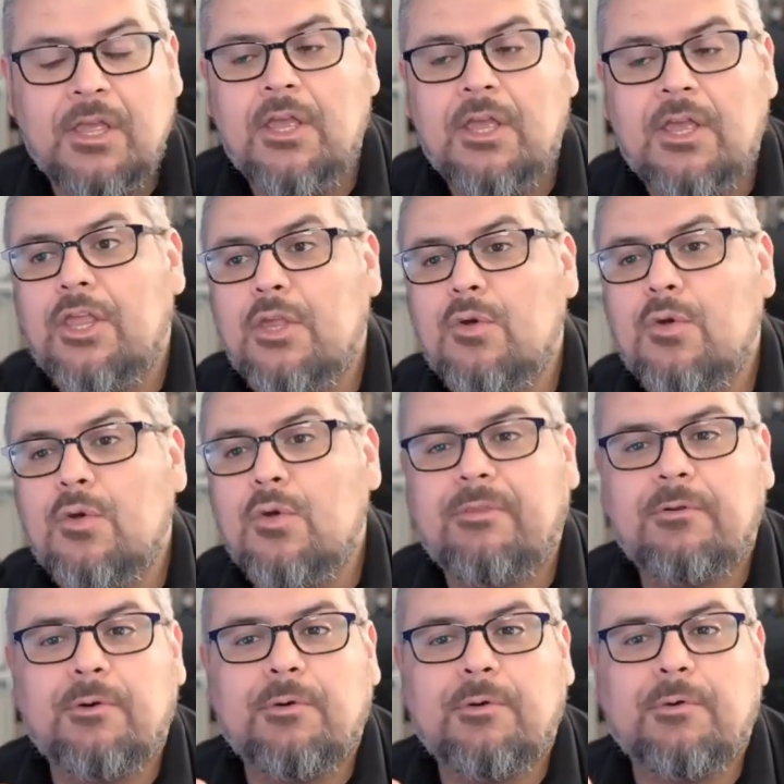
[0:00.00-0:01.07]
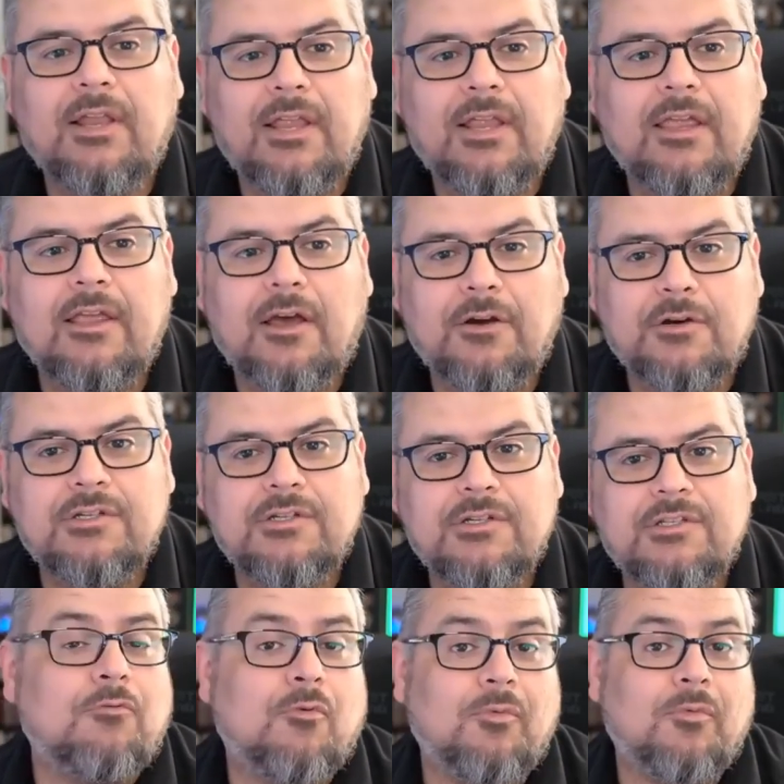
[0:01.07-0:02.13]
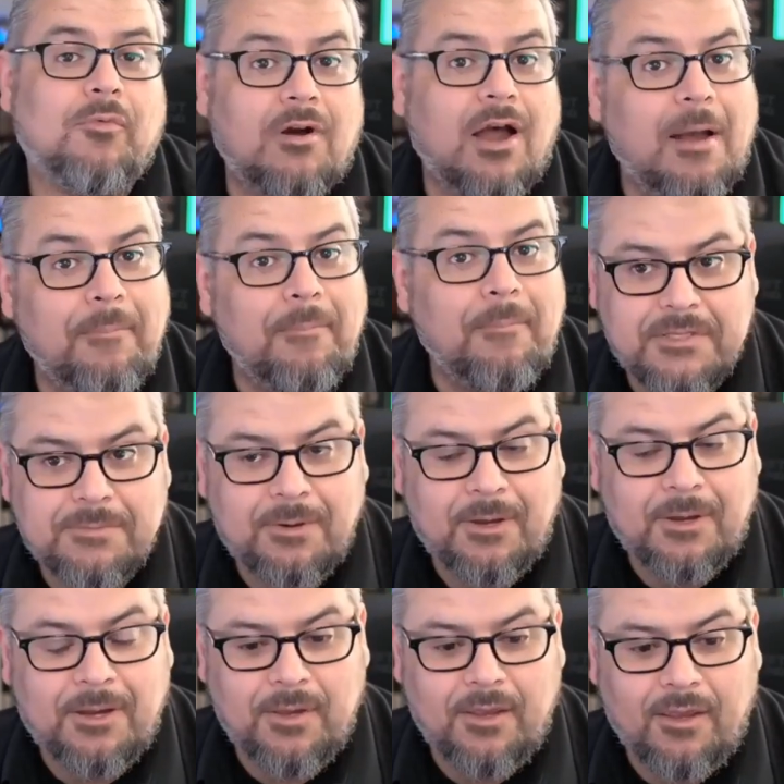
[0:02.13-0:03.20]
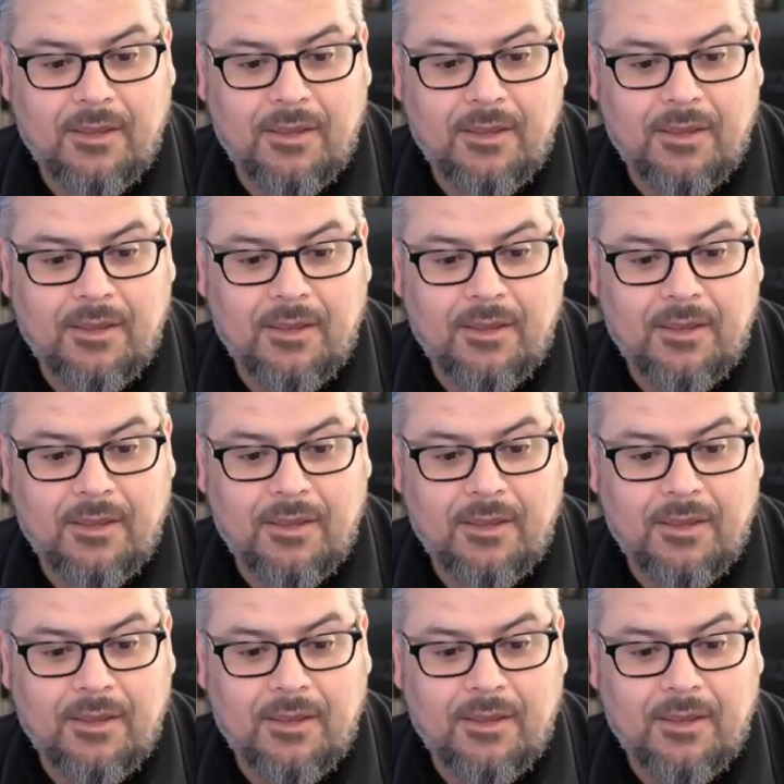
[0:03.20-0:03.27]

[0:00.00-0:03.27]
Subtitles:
You help them to really understand what their options might be.